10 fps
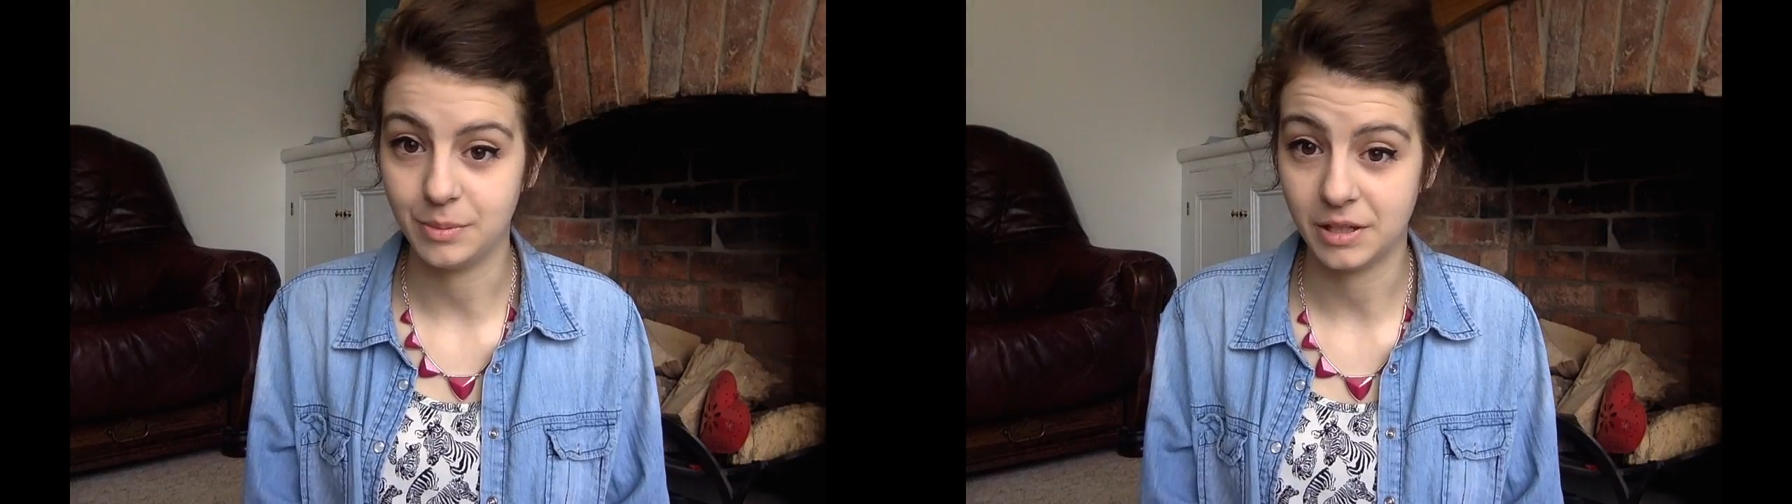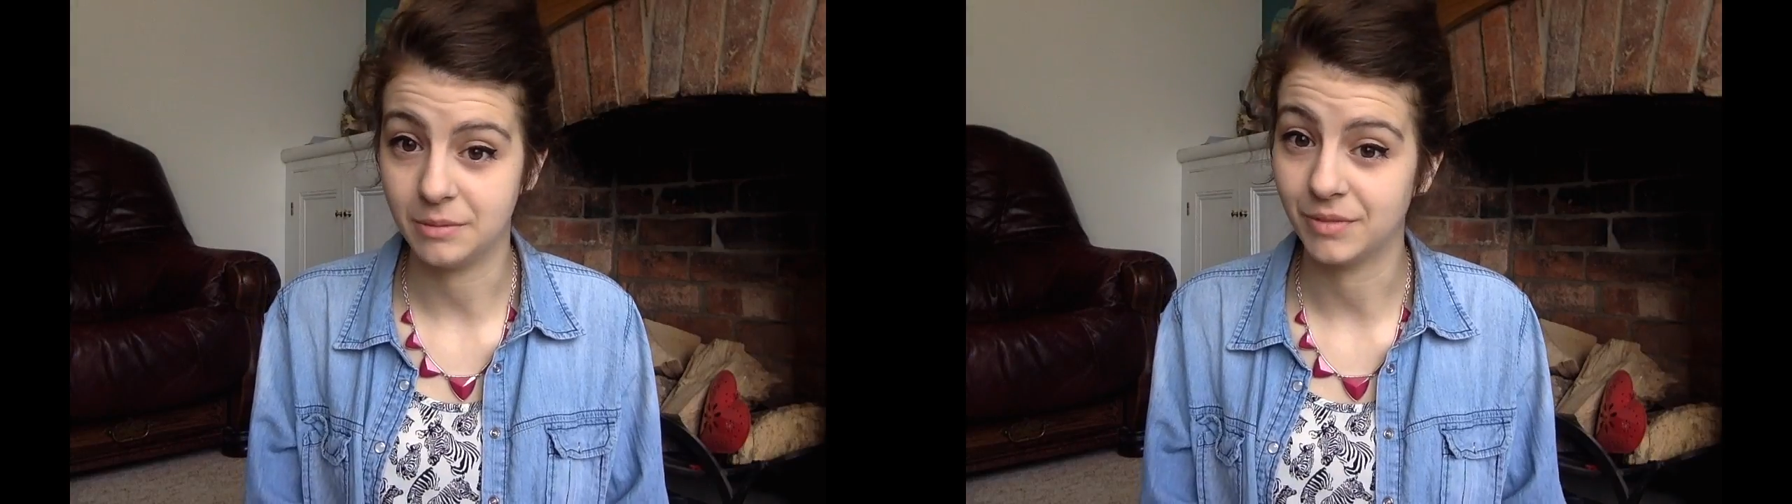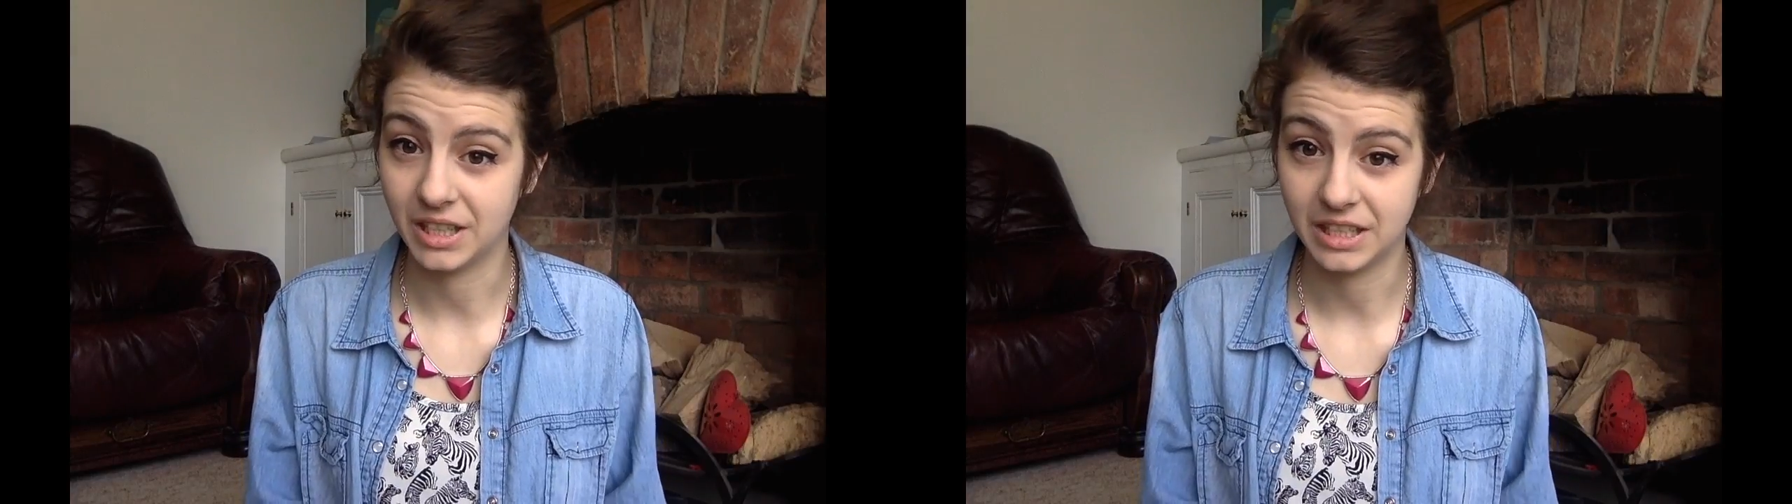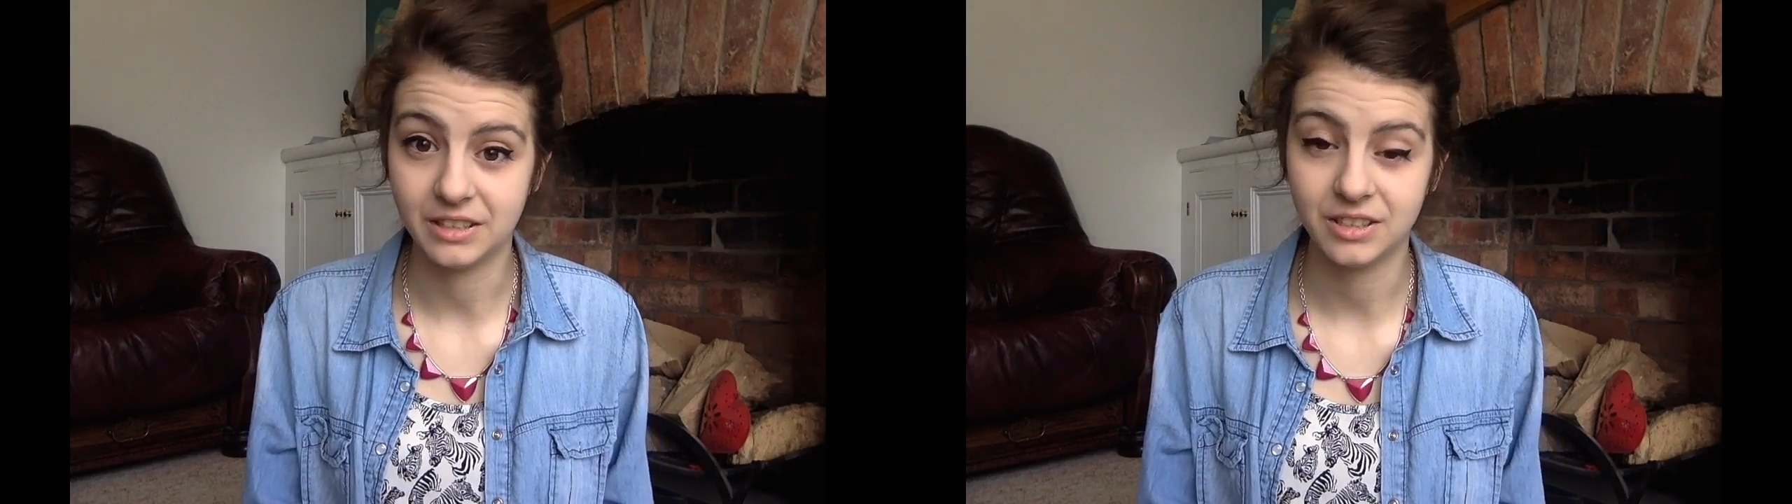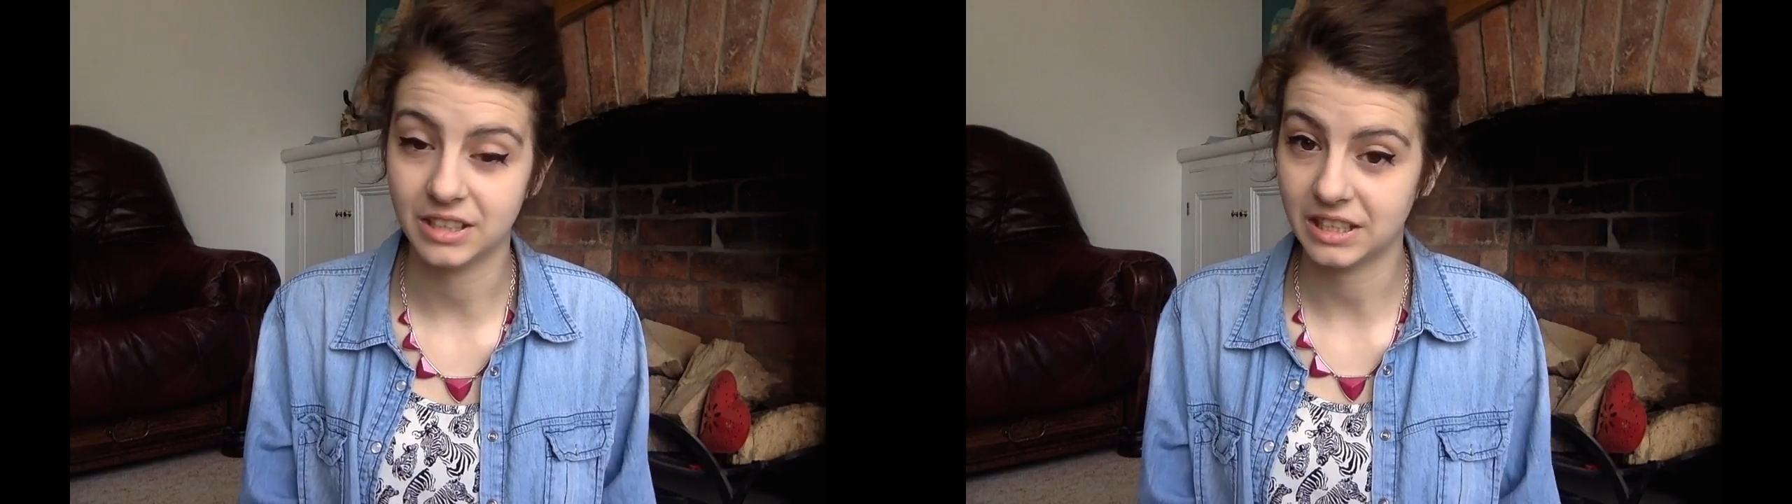become really
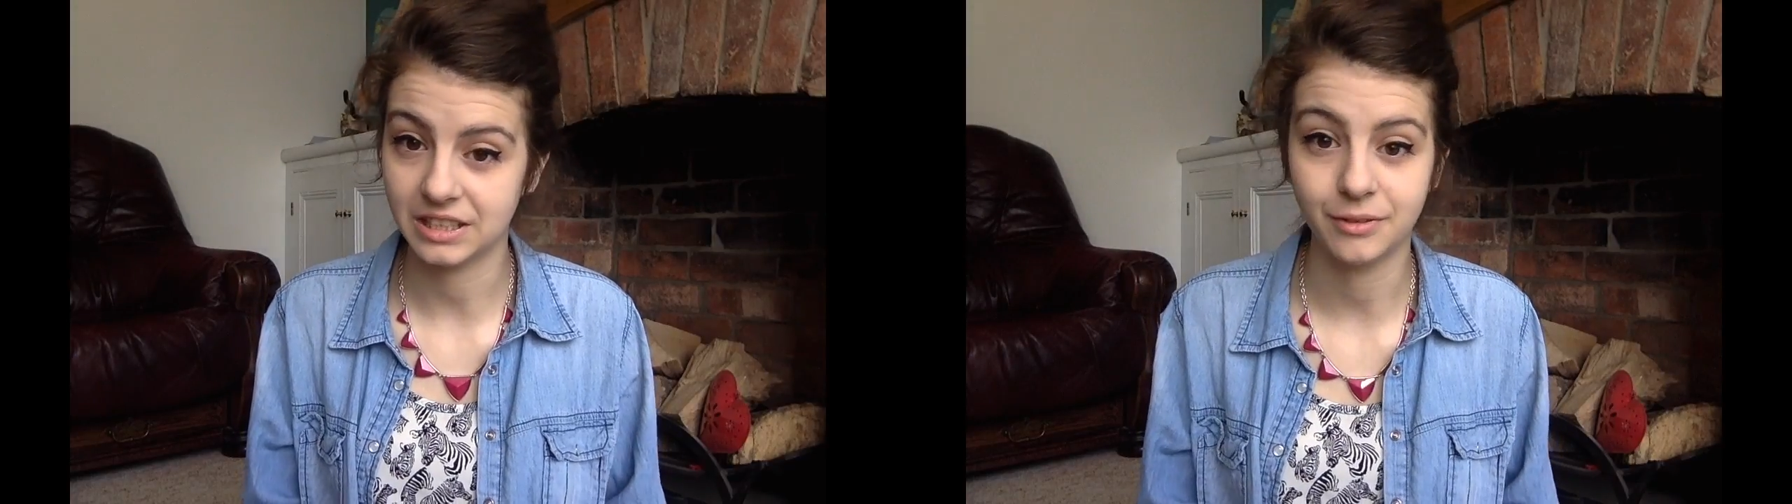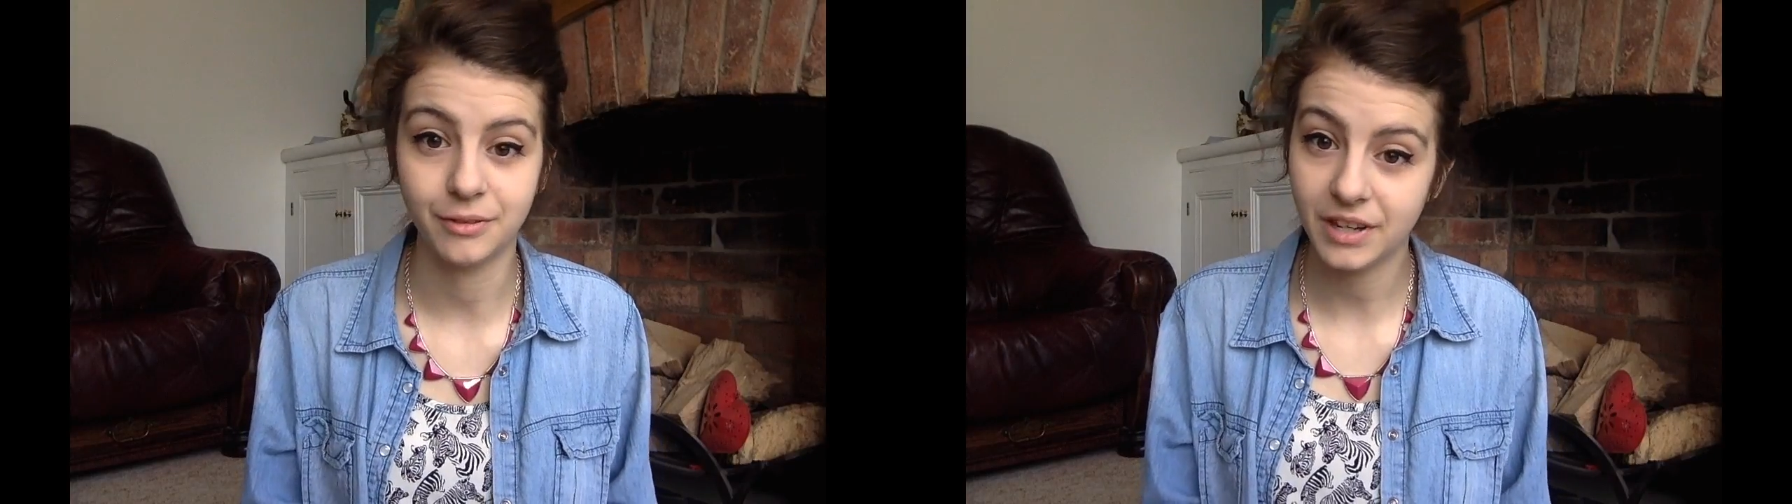successful and